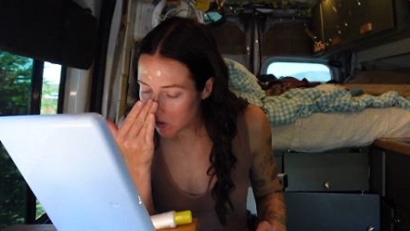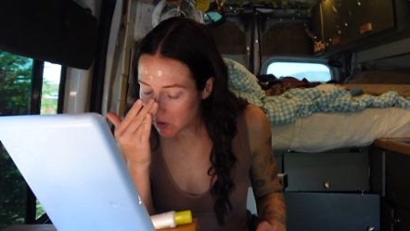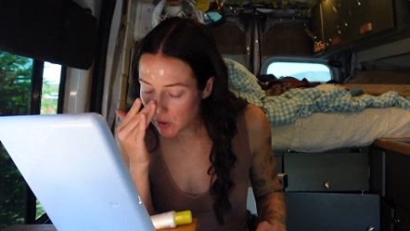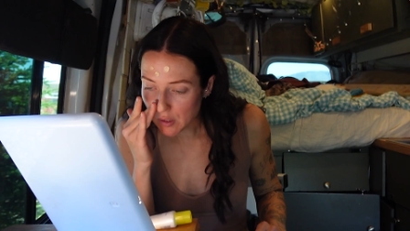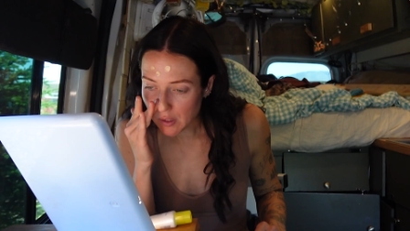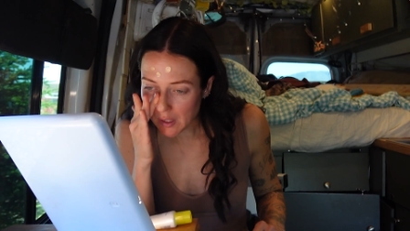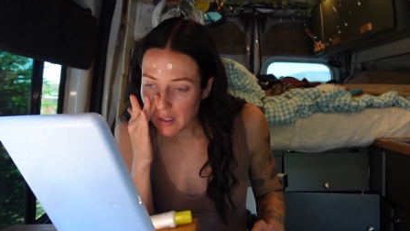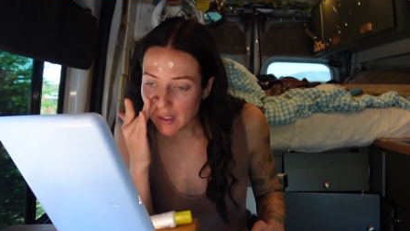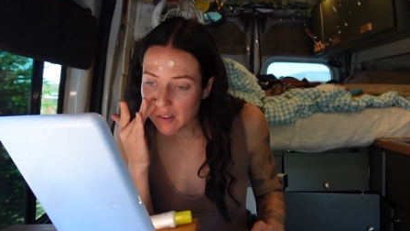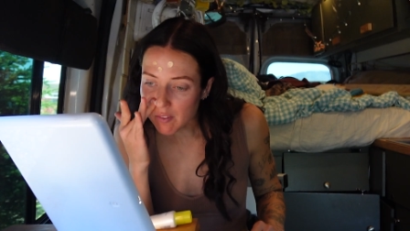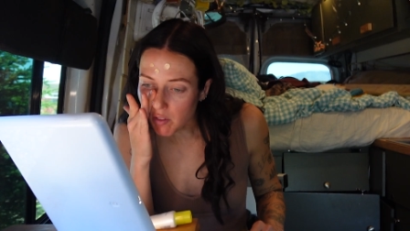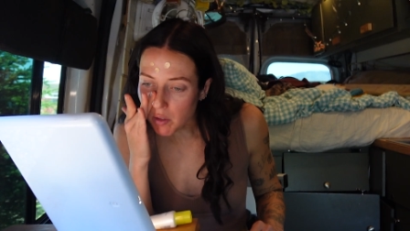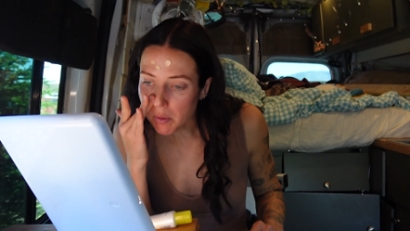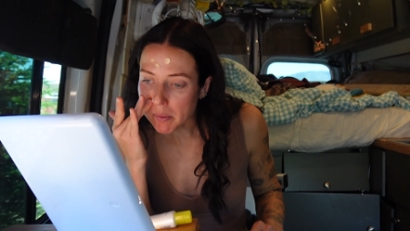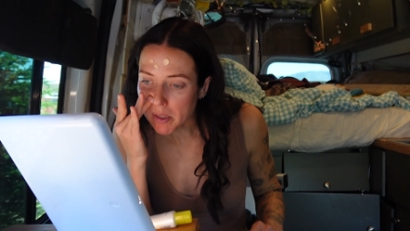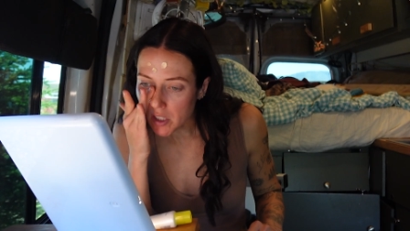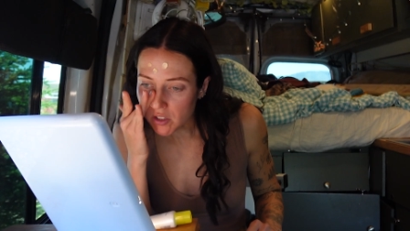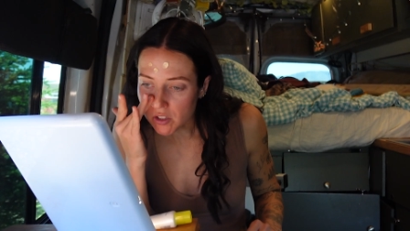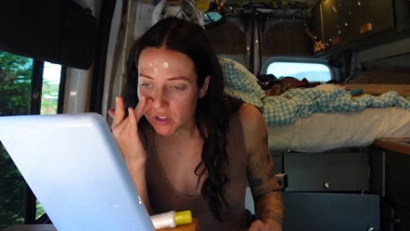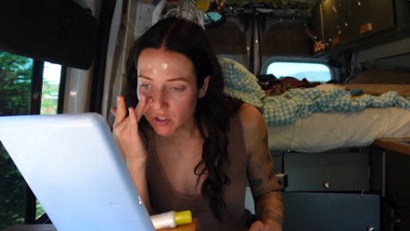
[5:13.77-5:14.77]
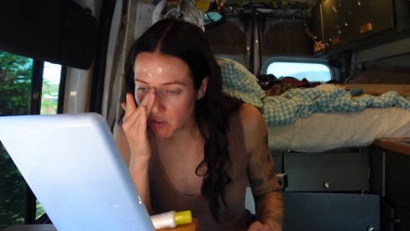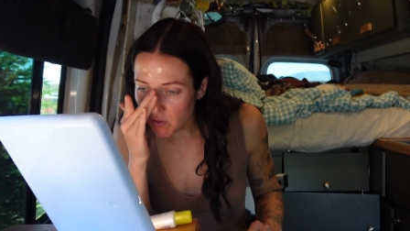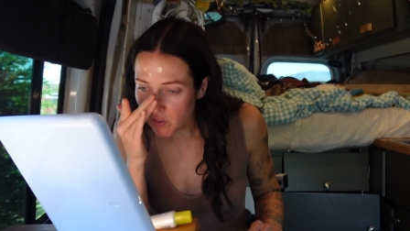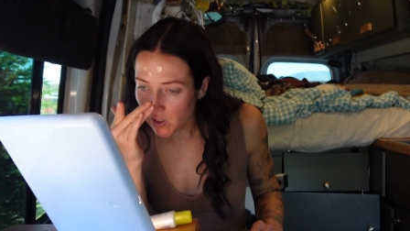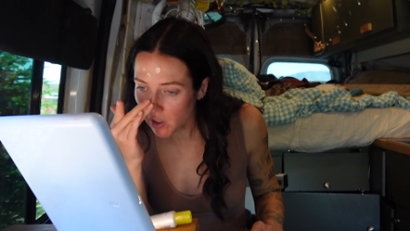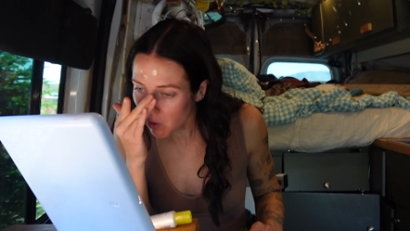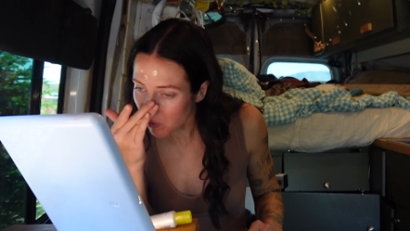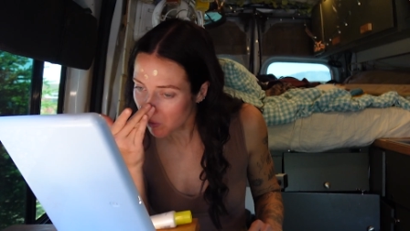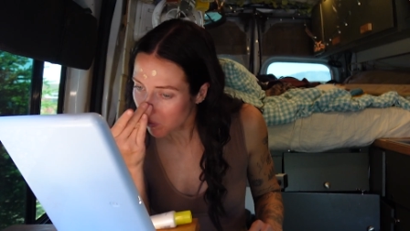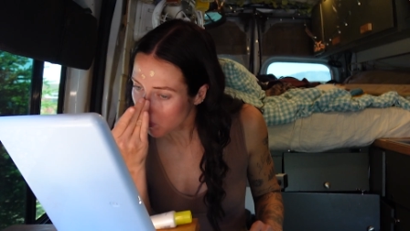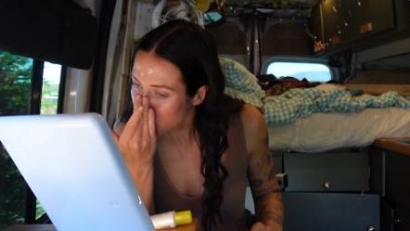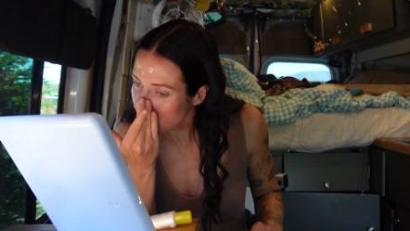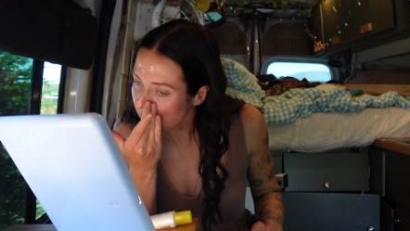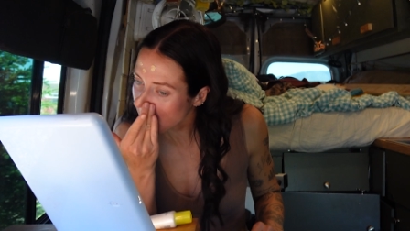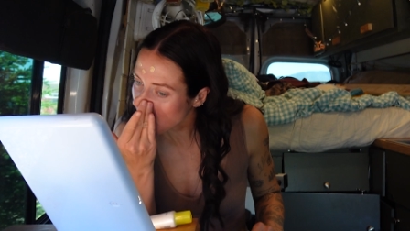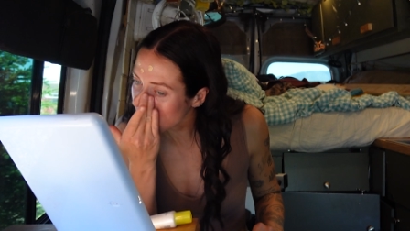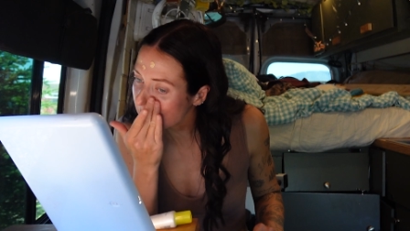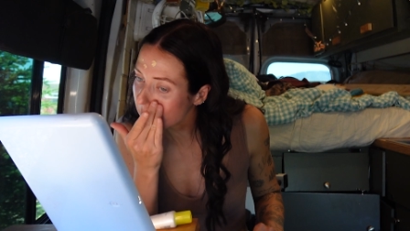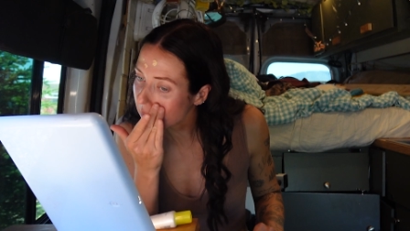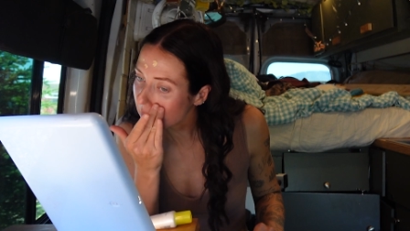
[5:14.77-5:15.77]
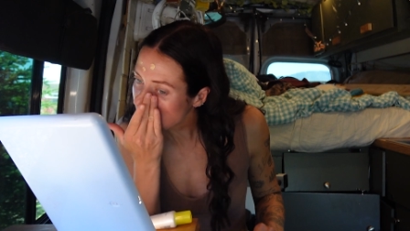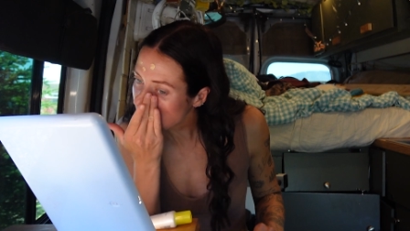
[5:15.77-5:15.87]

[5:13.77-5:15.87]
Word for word: just like information overload all the time.